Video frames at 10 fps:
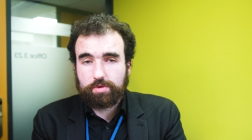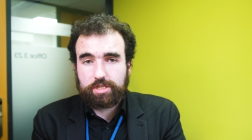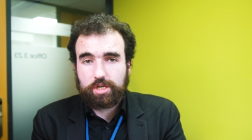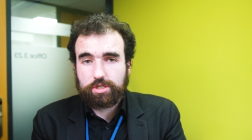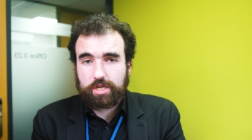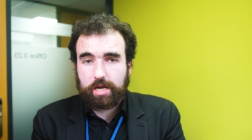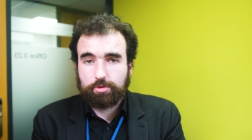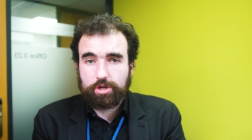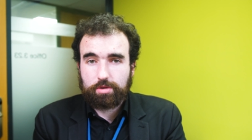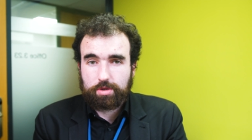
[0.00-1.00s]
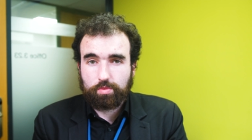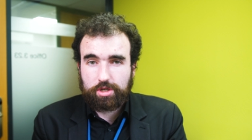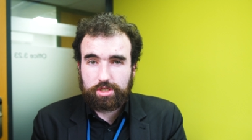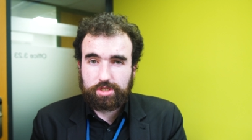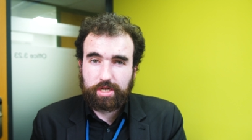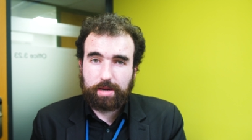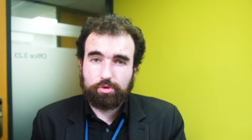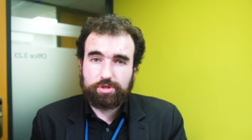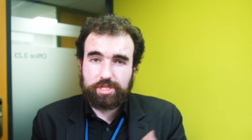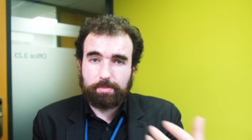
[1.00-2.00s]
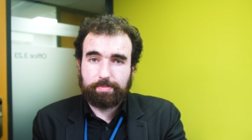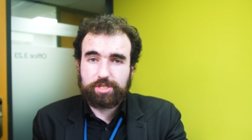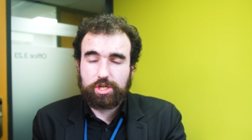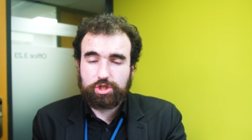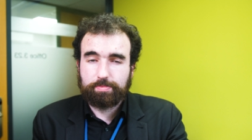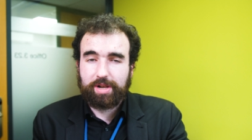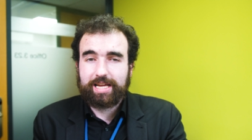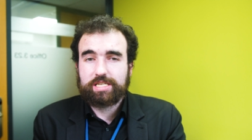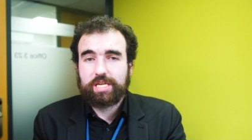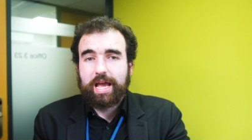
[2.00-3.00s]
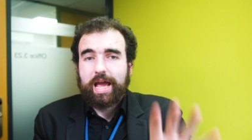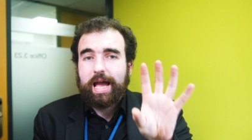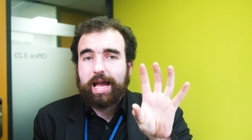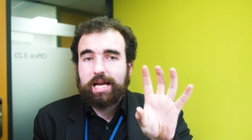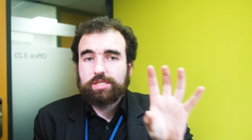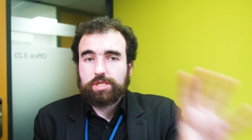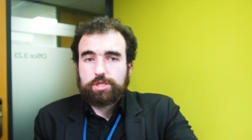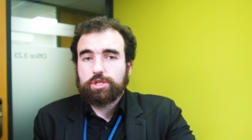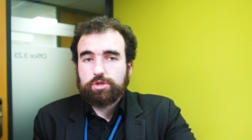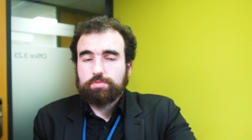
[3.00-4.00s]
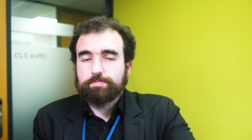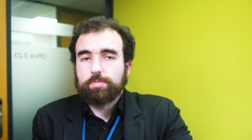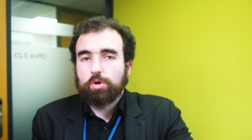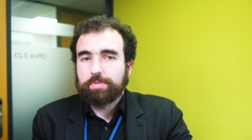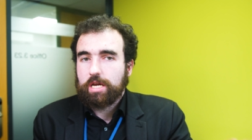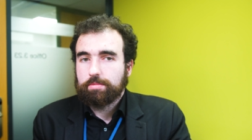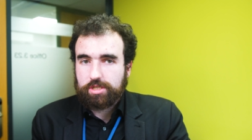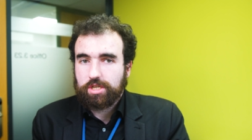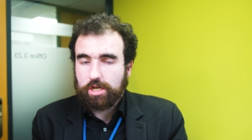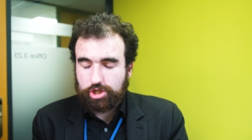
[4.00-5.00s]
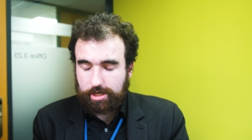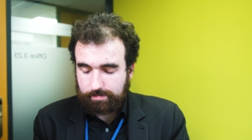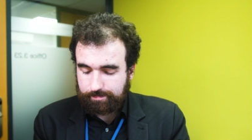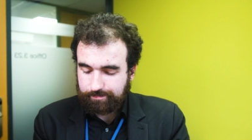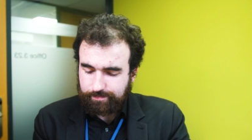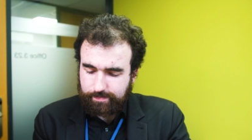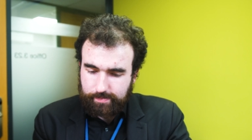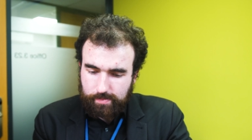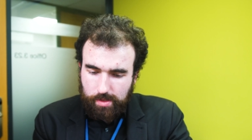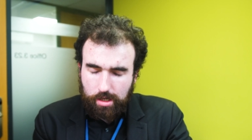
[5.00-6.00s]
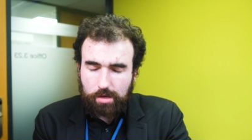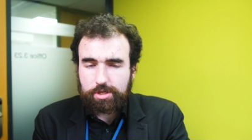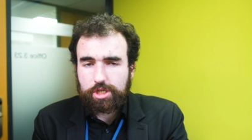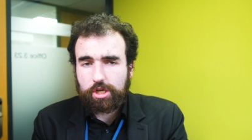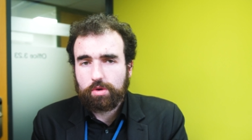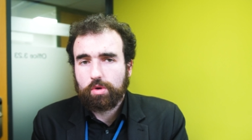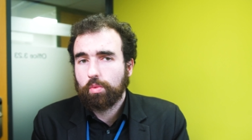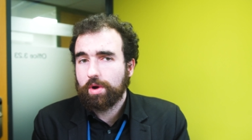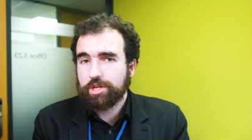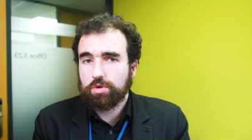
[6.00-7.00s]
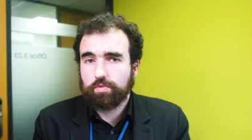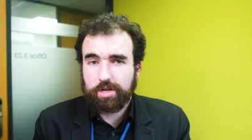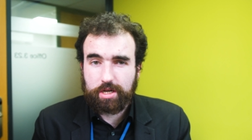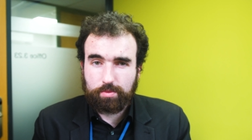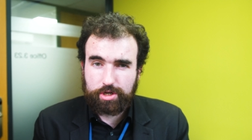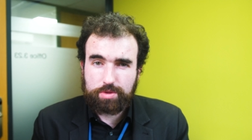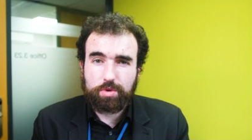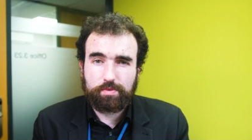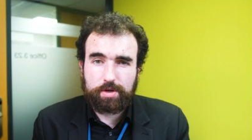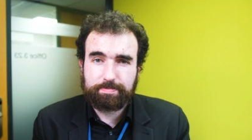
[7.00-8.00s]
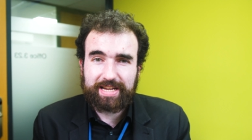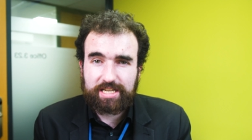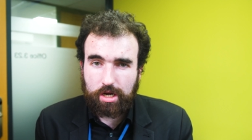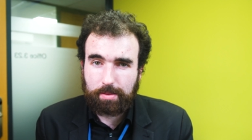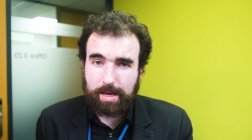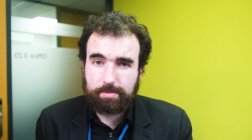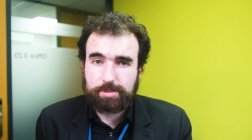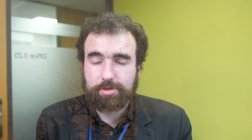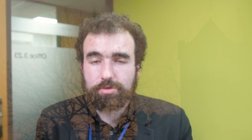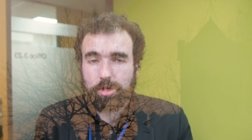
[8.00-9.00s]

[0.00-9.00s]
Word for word: really touch the camera, you don't really want to touch the camera, it's in such a place as you've not been able to touch it. Number two, when you want to run a B time lapse, but you